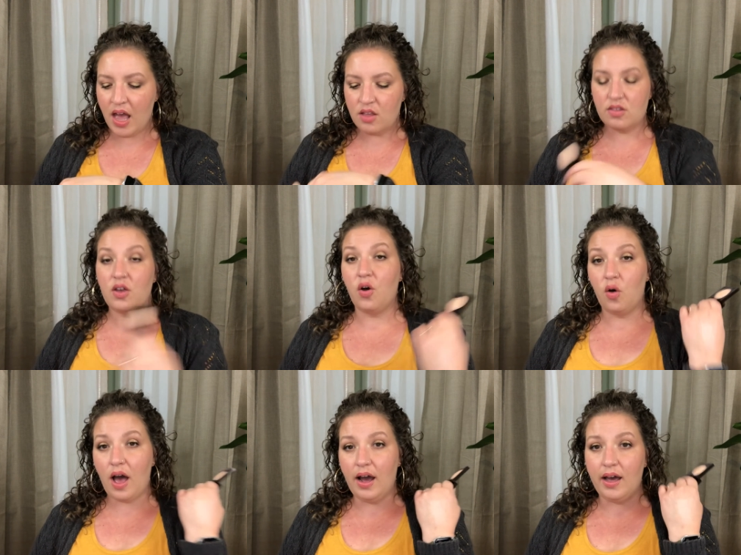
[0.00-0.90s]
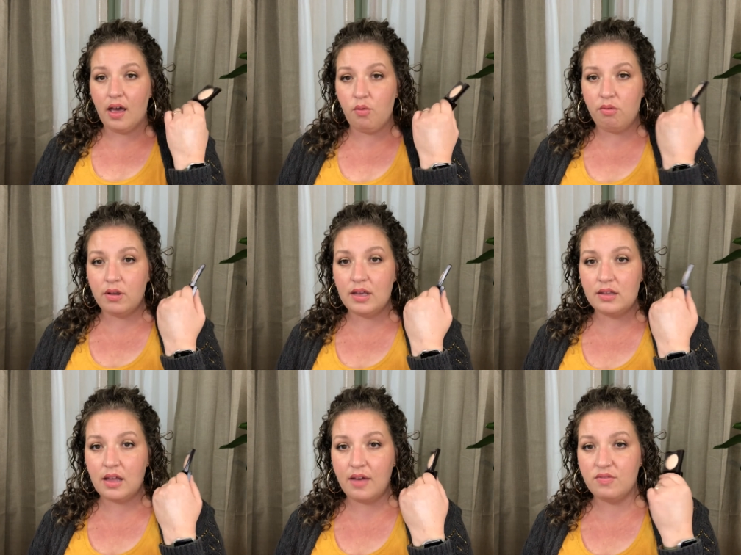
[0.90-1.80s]
So I really
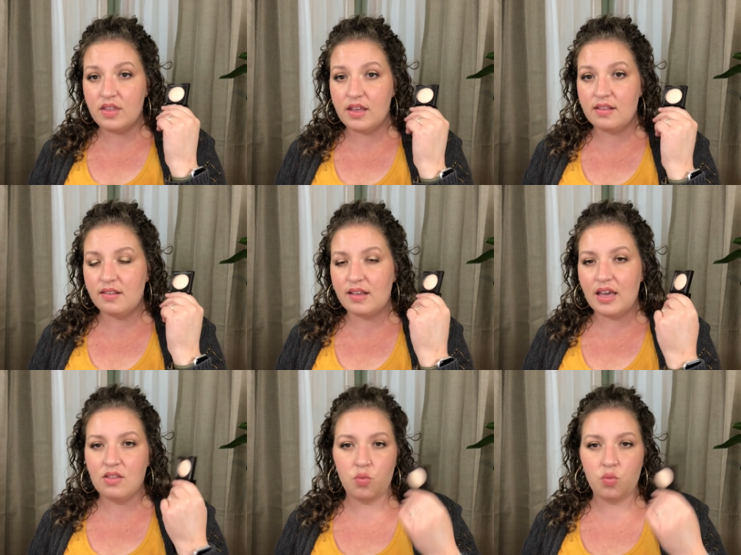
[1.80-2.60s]
love this. It's